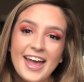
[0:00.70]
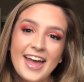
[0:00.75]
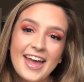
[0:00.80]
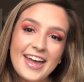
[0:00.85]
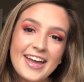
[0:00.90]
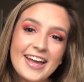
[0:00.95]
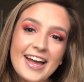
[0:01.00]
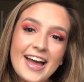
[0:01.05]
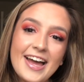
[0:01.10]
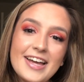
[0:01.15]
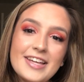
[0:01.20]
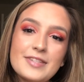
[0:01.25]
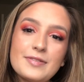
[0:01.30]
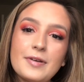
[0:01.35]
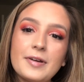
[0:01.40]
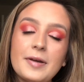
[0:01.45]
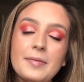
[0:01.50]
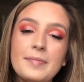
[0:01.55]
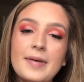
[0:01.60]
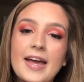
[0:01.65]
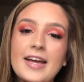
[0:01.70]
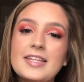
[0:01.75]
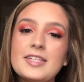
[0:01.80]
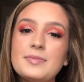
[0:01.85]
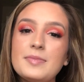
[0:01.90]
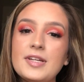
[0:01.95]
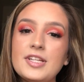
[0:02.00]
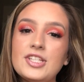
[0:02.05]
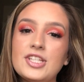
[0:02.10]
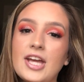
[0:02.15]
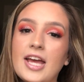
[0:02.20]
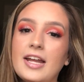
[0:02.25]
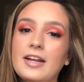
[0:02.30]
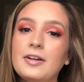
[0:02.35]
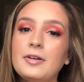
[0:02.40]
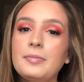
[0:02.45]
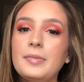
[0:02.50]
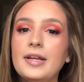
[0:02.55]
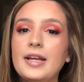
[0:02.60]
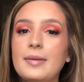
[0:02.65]
Hey guys, welcome back to my
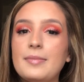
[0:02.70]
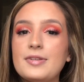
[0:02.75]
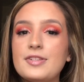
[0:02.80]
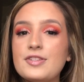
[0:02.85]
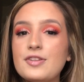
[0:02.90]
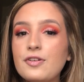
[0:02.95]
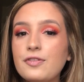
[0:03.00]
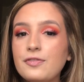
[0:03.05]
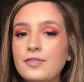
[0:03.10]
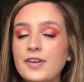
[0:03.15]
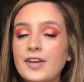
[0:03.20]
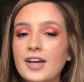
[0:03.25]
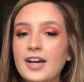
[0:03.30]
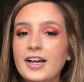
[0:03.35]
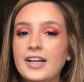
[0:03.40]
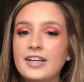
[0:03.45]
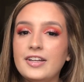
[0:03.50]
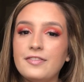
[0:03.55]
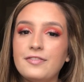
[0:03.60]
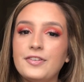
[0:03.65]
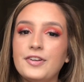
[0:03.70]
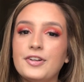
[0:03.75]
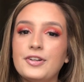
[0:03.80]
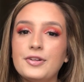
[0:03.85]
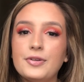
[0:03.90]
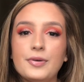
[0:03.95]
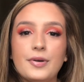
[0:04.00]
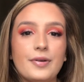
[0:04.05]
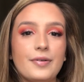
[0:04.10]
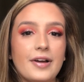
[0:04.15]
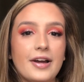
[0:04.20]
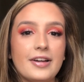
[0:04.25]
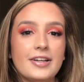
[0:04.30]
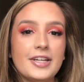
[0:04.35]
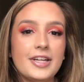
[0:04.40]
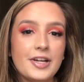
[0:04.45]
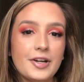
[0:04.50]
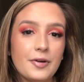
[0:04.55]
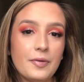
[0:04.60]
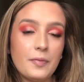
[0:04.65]
channel. My name is Sophia, and if you're new around
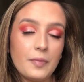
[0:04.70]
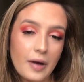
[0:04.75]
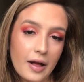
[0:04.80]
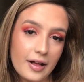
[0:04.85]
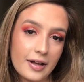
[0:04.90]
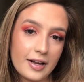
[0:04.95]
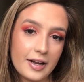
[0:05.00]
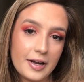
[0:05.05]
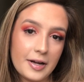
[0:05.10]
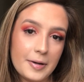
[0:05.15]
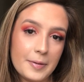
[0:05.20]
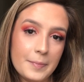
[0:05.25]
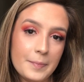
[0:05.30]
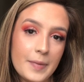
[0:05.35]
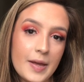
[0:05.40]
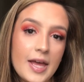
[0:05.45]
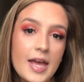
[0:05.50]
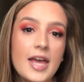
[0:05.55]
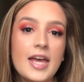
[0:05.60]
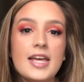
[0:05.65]
here, welcome.